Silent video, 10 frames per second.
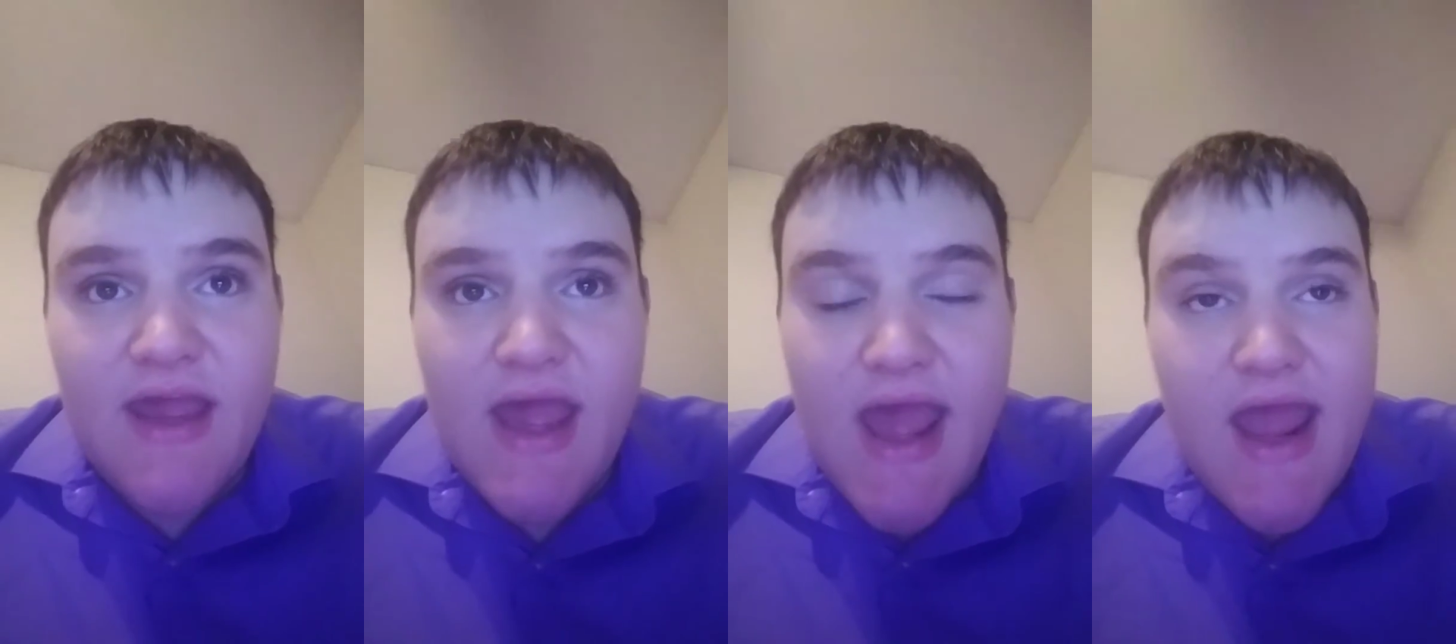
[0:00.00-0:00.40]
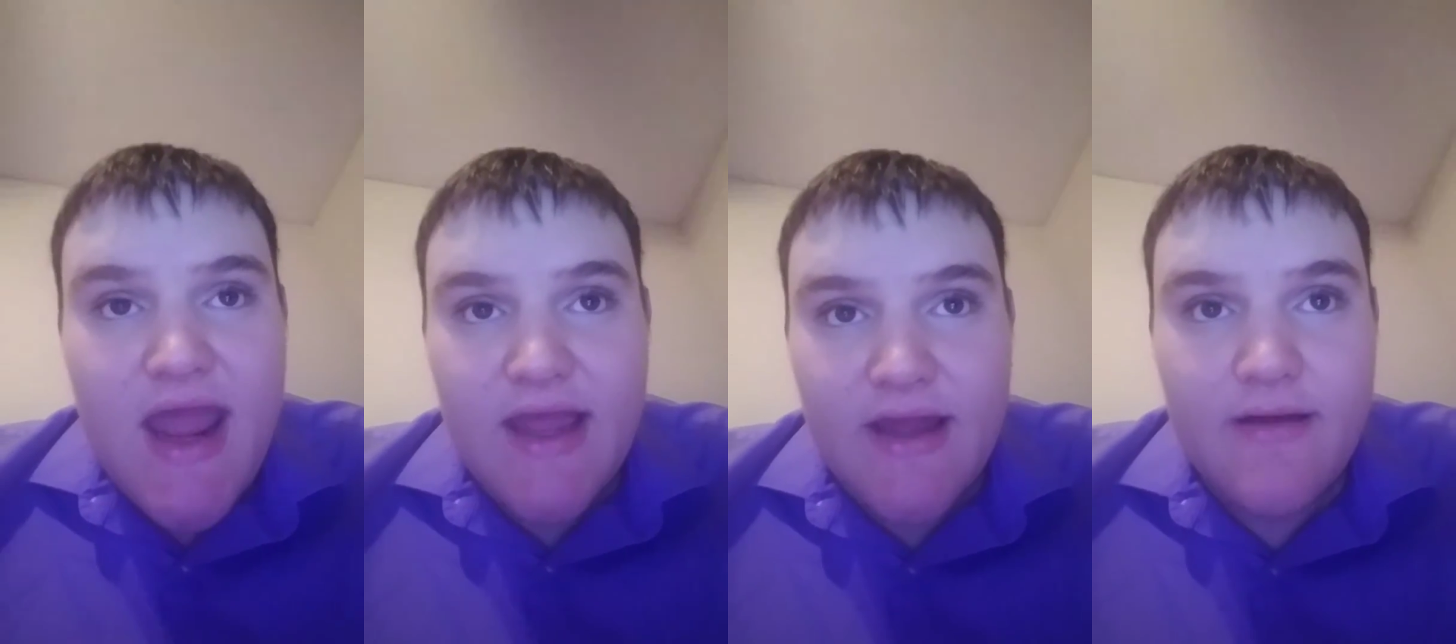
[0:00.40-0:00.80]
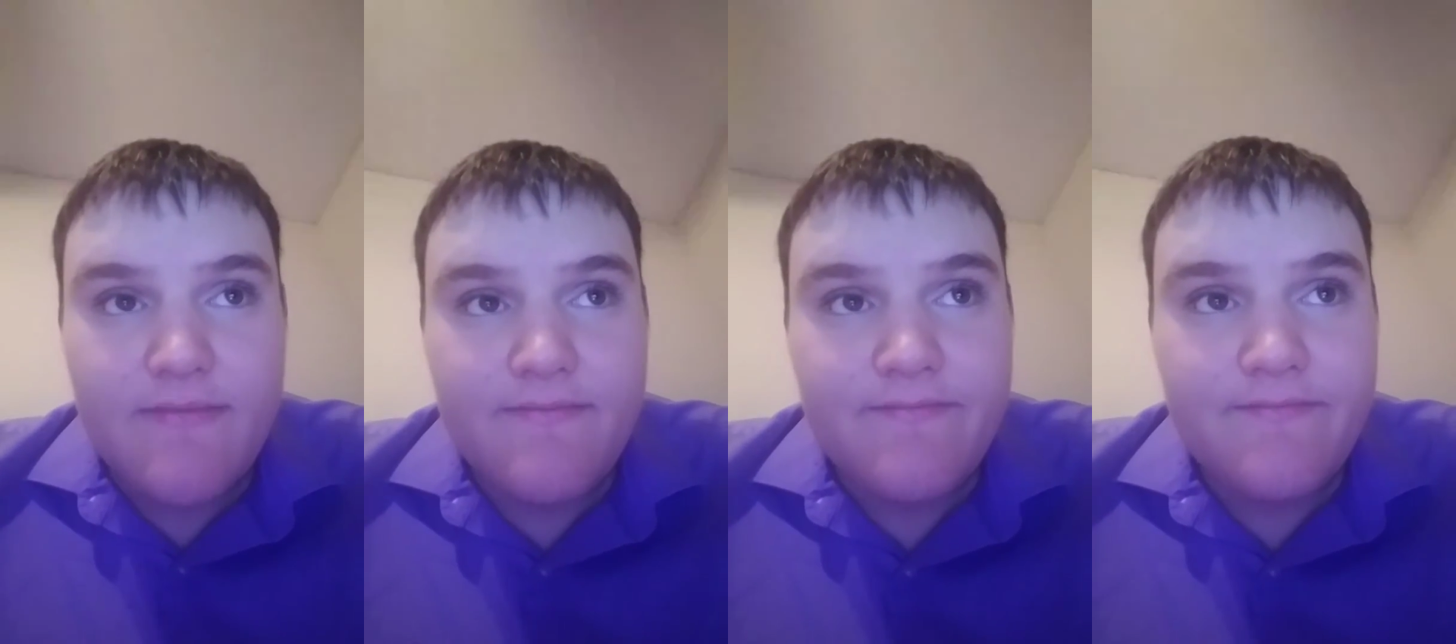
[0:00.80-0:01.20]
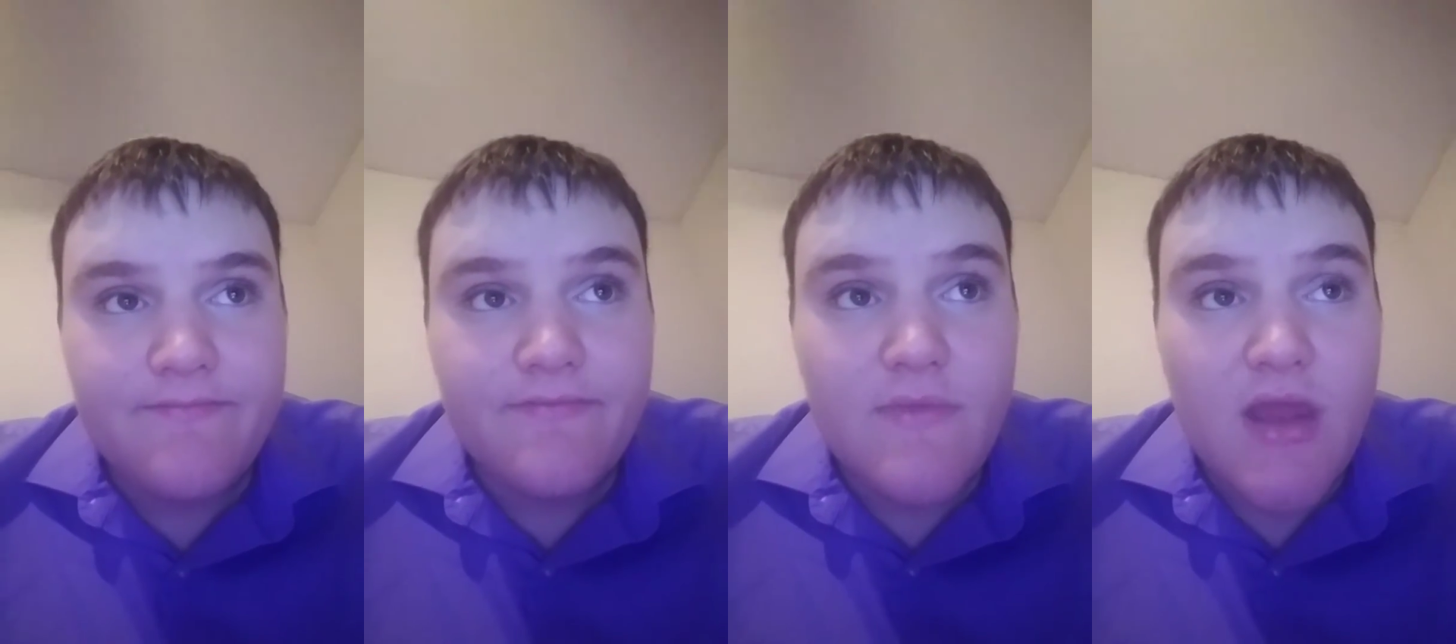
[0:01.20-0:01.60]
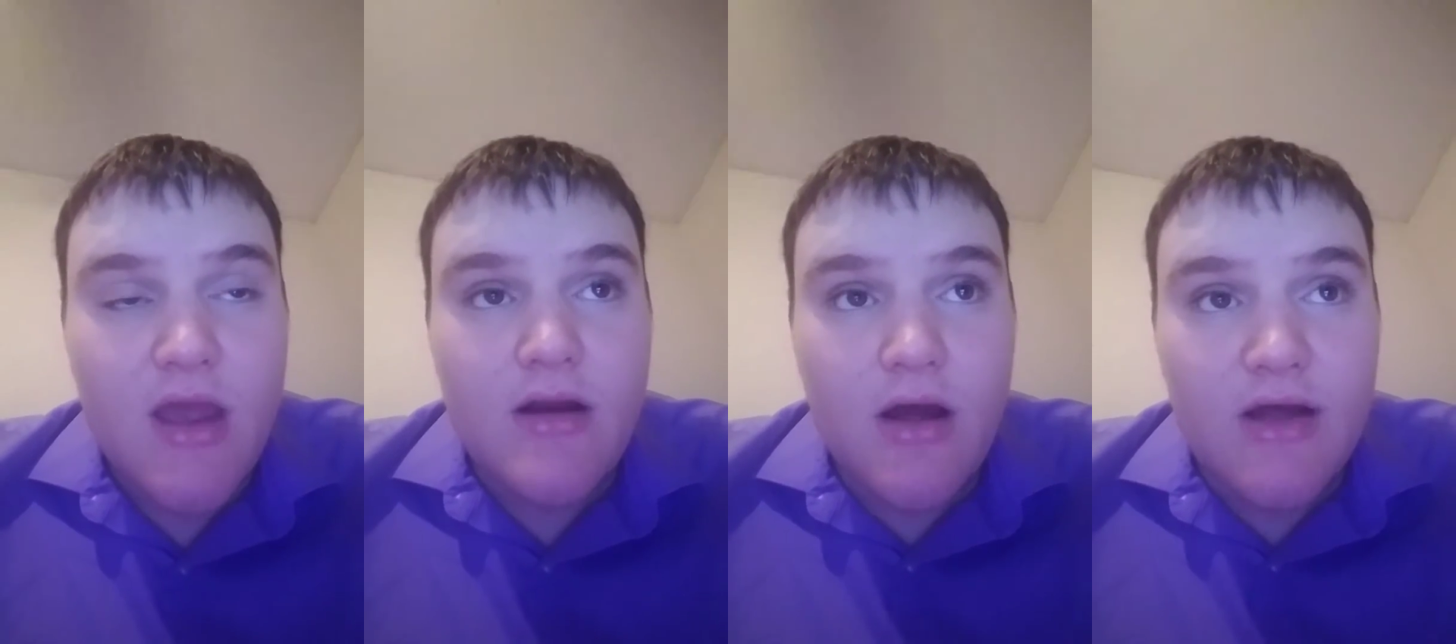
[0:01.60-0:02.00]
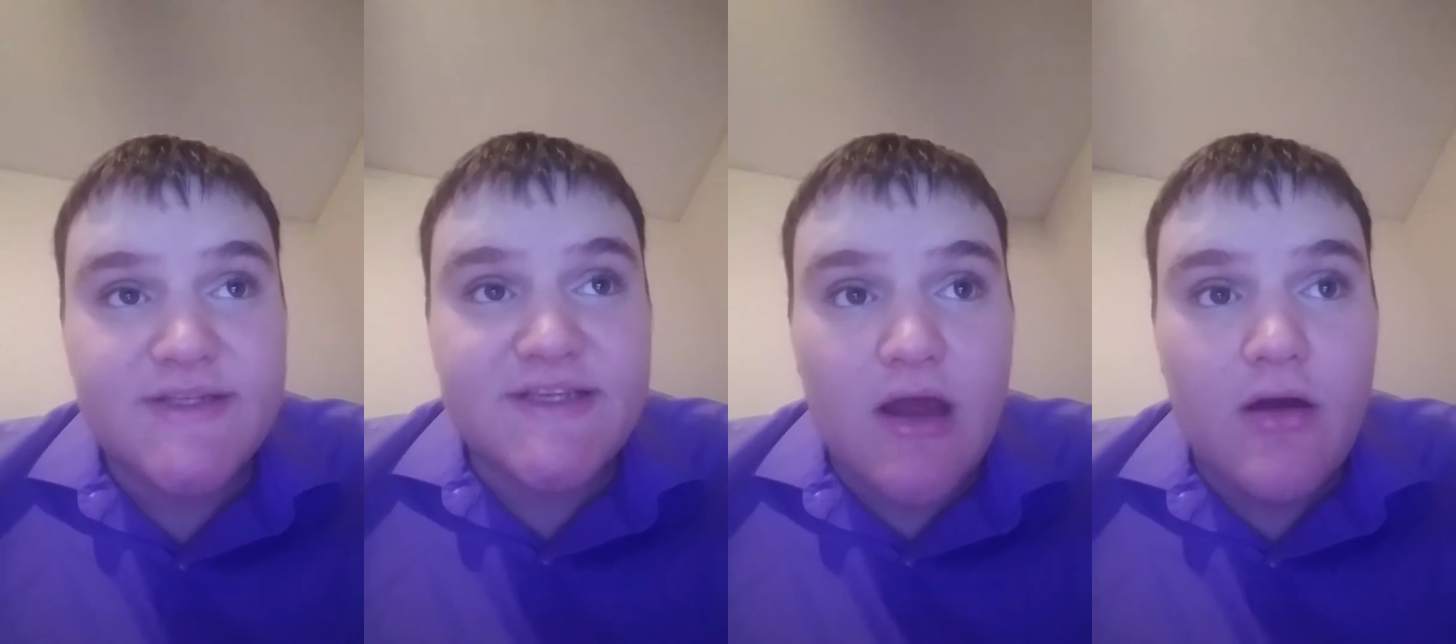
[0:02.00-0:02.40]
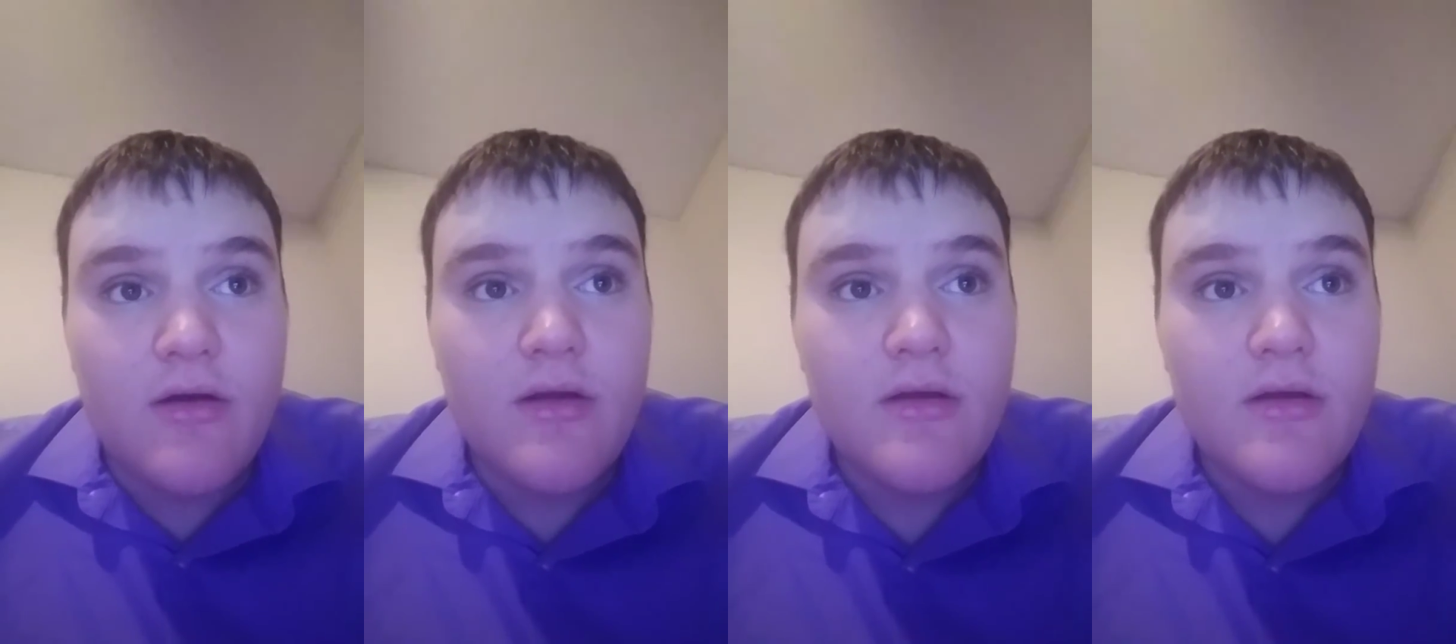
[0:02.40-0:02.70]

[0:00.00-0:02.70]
king! And also,